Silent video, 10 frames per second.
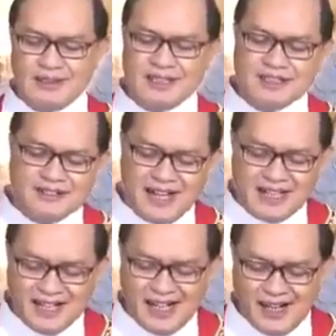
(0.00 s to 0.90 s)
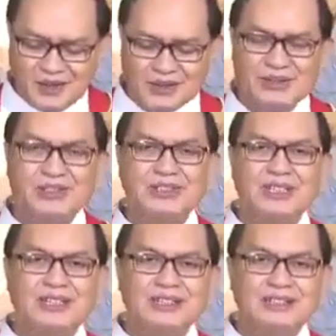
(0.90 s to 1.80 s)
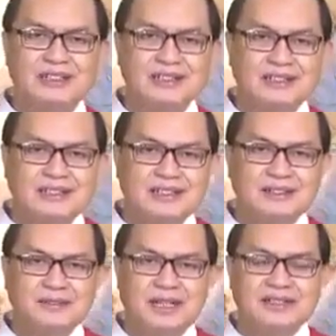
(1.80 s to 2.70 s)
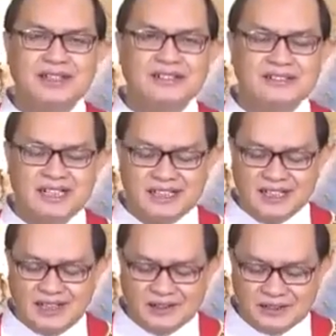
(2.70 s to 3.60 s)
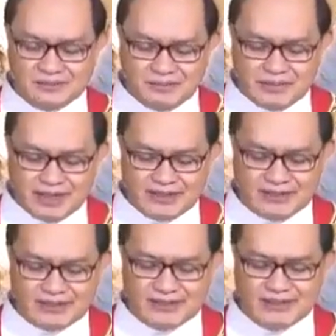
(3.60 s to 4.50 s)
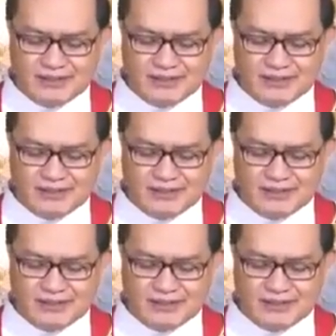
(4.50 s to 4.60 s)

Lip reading: cry out while they're running out of breath.